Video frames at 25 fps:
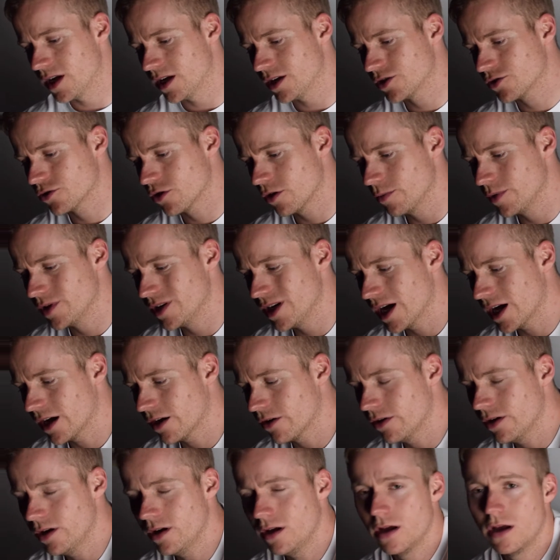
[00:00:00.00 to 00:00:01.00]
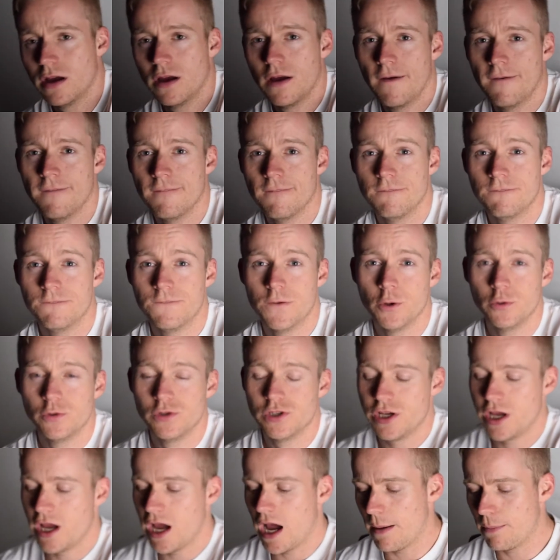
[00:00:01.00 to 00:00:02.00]
a strawberry daiquiri,
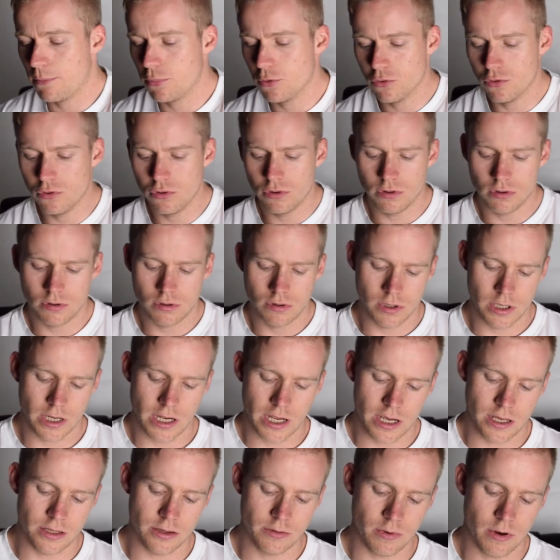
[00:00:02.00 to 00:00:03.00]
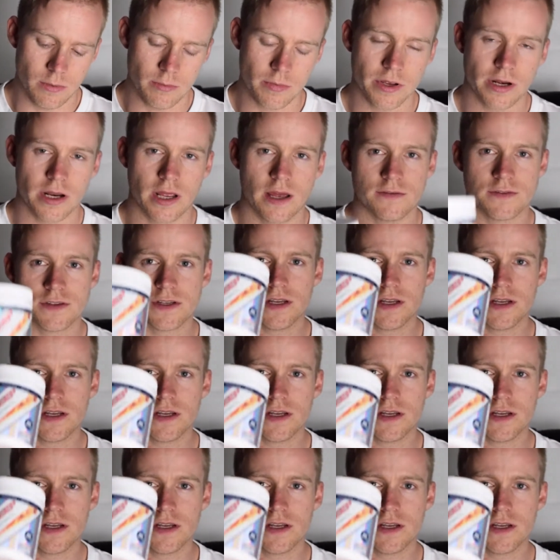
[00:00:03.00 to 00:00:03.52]
Fuji apple, and the one we're going to have